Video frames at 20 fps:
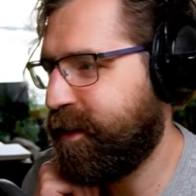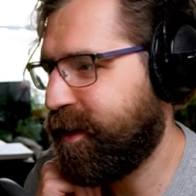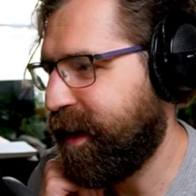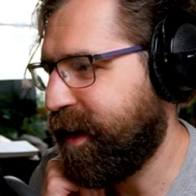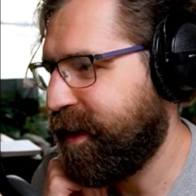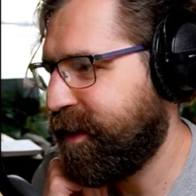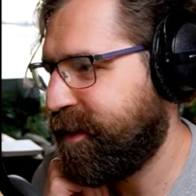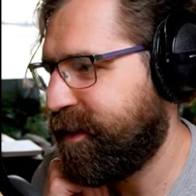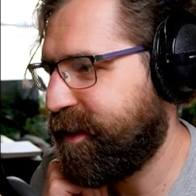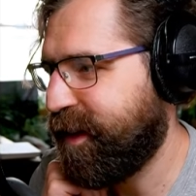
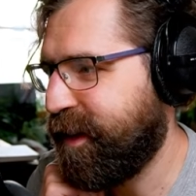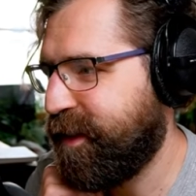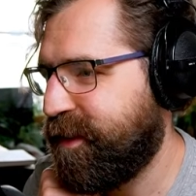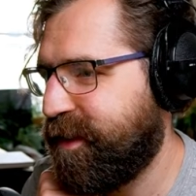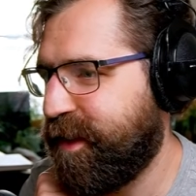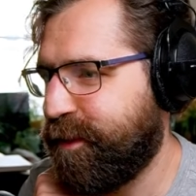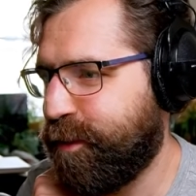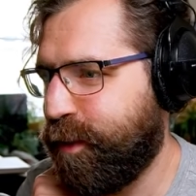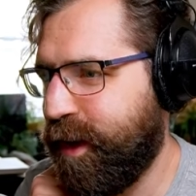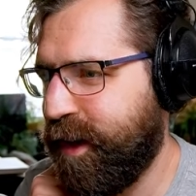Okay, so
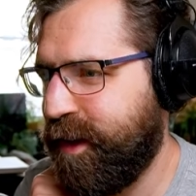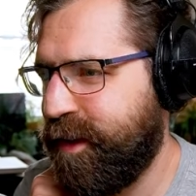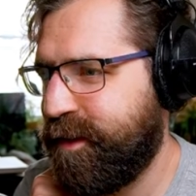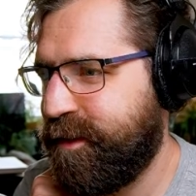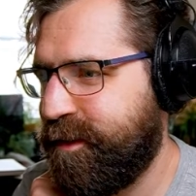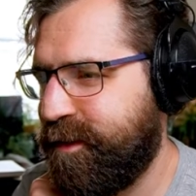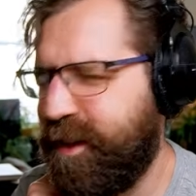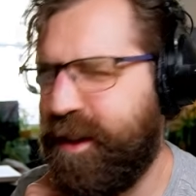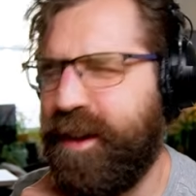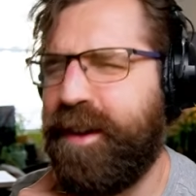that's why.
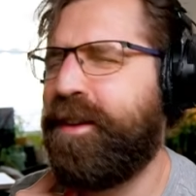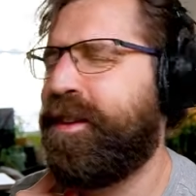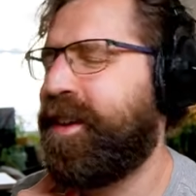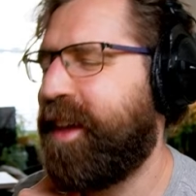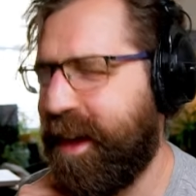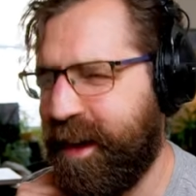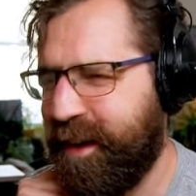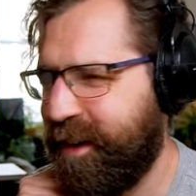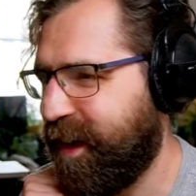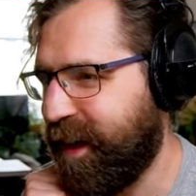Oh,
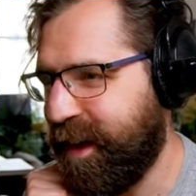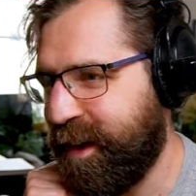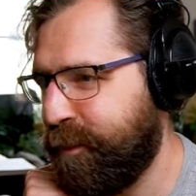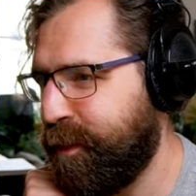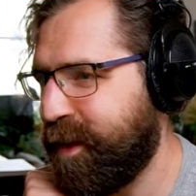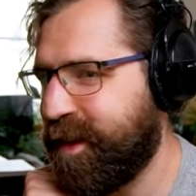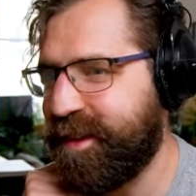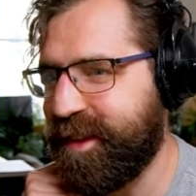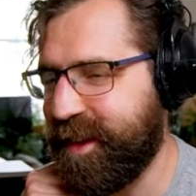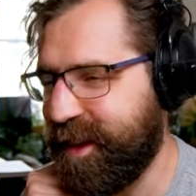yeah, okay, I'm
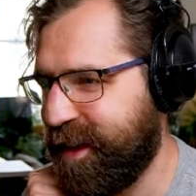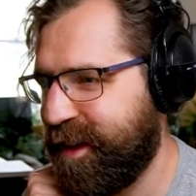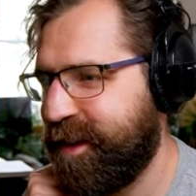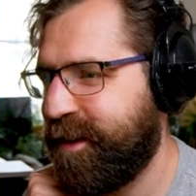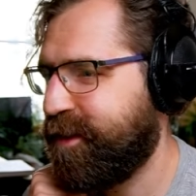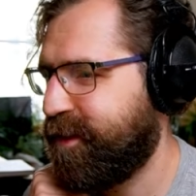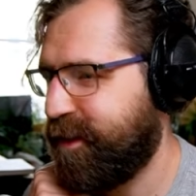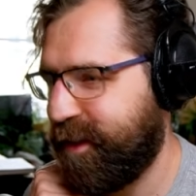being silly.